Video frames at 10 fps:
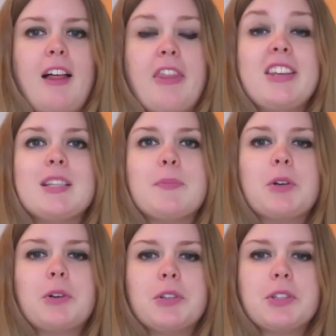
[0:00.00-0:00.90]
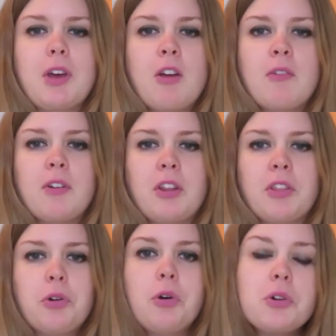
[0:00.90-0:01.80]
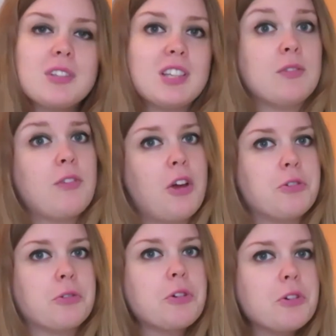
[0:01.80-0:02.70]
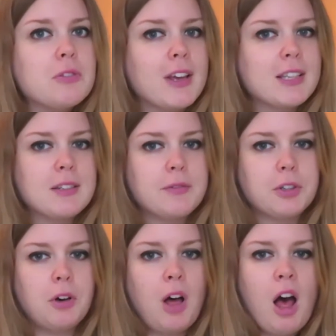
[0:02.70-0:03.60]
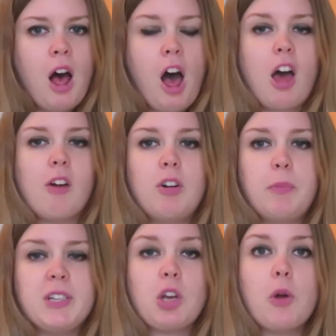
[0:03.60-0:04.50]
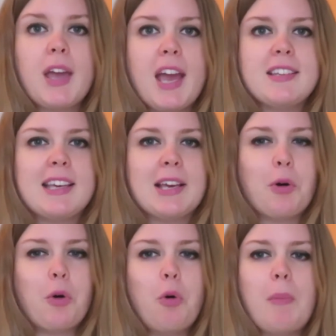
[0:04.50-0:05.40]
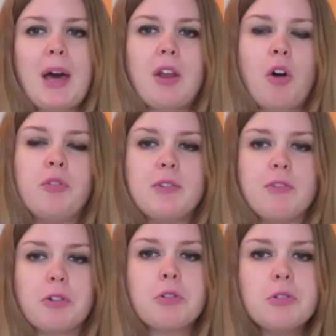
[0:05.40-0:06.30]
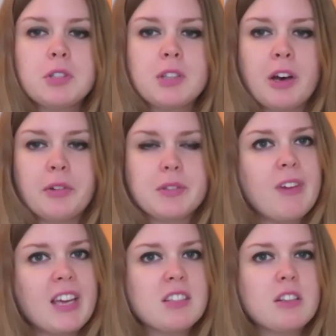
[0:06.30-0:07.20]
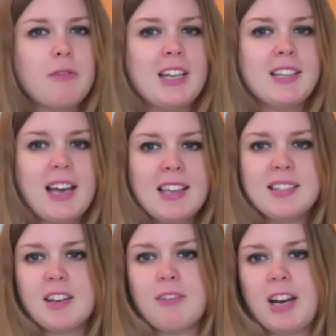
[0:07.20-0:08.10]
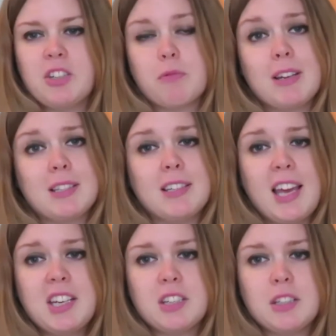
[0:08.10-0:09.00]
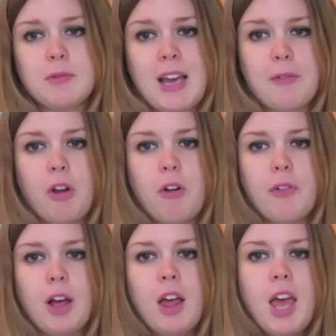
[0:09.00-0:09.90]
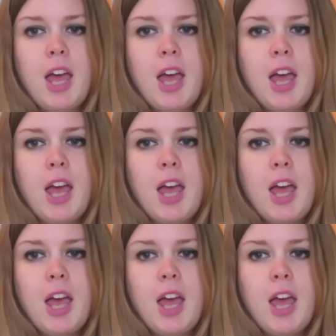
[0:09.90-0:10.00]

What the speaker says: This is because over the course of this virtual cruise festival, we'll be showcasing all manner of different cruise styles thanks to the fantastic range of presentations we have on offer.